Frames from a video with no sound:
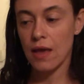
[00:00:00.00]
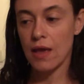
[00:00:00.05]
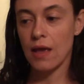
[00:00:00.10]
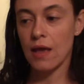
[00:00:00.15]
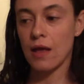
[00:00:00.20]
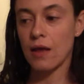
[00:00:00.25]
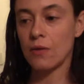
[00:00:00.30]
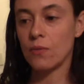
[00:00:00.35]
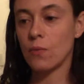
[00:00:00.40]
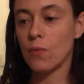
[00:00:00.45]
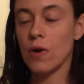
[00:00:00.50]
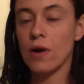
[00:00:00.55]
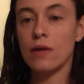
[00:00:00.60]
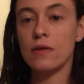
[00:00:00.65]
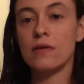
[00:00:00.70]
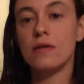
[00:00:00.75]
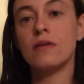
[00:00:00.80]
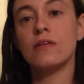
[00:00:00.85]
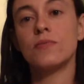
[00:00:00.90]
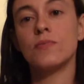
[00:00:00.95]
and
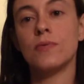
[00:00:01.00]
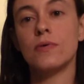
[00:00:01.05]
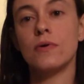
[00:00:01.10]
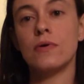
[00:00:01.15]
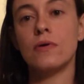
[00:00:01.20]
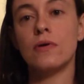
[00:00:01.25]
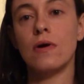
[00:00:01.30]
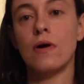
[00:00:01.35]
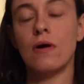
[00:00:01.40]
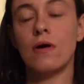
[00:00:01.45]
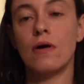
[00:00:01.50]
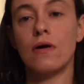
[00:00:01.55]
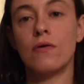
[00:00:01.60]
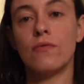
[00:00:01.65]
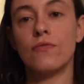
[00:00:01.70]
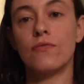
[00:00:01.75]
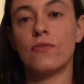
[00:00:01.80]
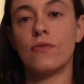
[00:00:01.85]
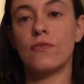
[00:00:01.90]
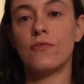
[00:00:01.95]
1 teaspoon
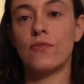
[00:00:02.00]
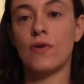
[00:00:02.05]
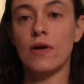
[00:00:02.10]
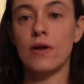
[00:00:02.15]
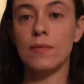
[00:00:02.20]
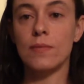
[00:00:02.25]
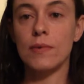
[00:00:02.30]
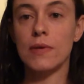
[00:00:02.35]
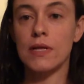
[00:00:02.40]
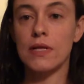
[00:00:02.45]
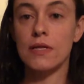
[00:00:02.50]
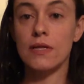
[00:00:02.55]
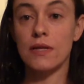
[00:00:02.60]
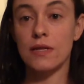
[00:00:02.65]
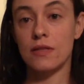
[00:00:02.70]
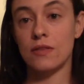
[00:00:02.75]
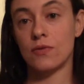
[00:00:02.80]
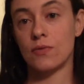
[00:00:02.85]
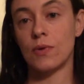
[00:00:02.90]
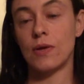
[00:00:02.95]
of vitamin
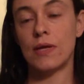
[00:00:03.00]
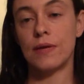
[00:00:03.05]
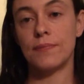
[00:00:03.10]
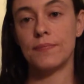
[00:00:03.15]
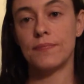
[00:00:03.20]
D3.